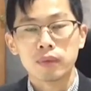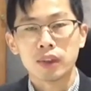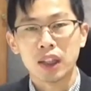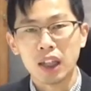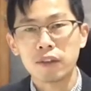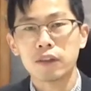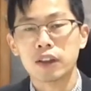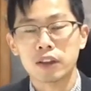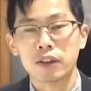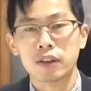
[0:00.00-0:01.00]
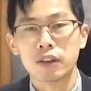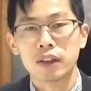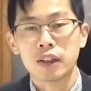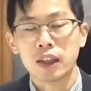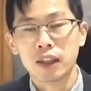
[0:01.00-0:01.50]
the heaviness
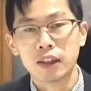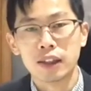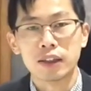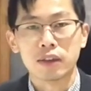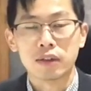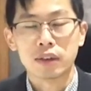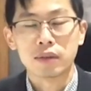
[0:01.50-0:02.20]
at the anus.